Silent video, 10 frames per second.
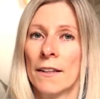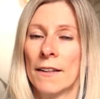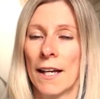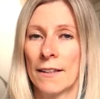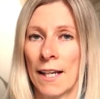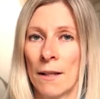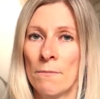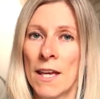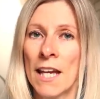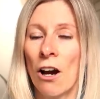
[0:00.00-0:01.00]
that can
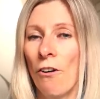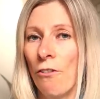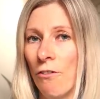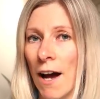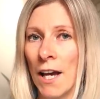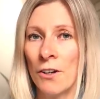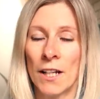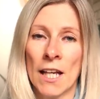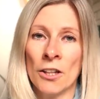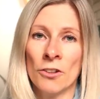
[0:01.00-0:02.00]
make a fire
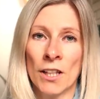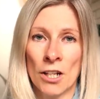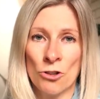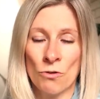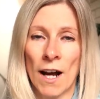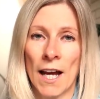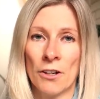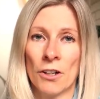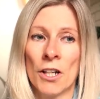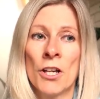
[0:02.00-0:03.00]
into the
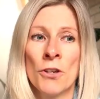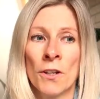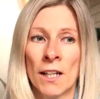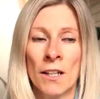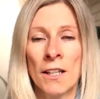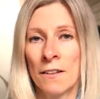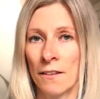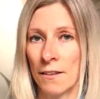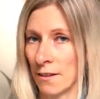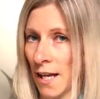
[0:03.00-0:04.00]
dryer. You can
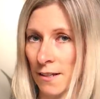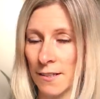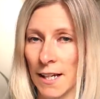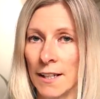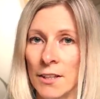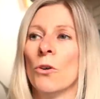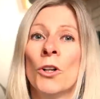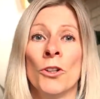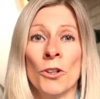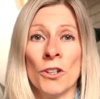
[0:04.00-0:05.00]
test that
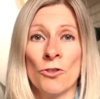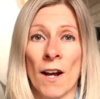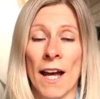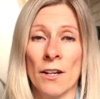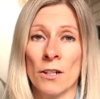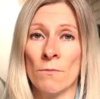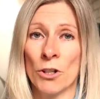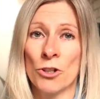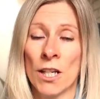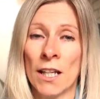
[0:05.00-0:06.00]
on your dryer
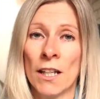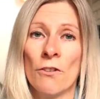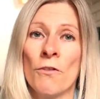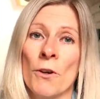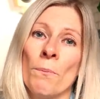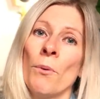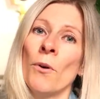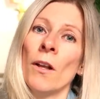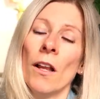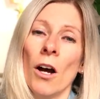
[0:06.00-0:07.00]
machine if you
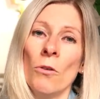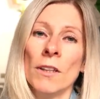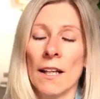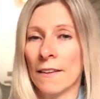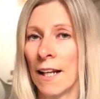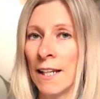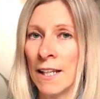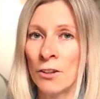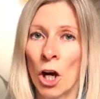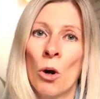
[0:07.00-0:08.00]
pull out the
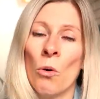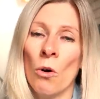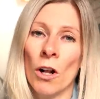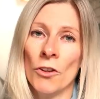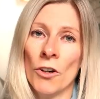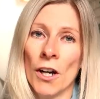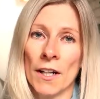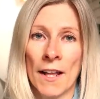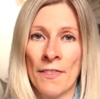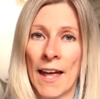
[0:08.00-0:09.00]
lint
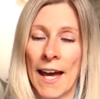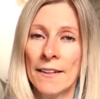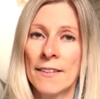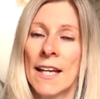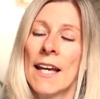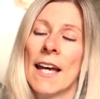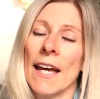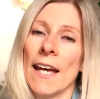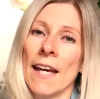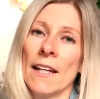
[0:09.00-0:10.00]
holder net,
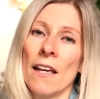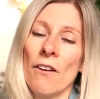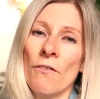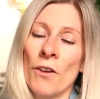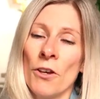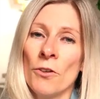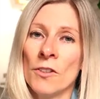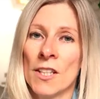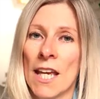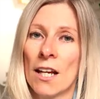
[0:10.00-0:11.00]
and if you
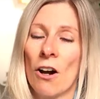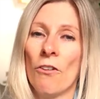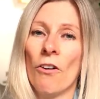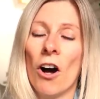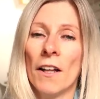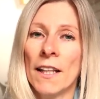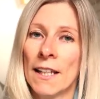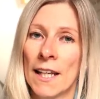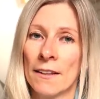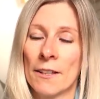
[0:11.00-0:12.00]
take off all the
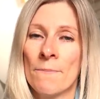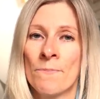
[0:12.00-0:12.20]
lint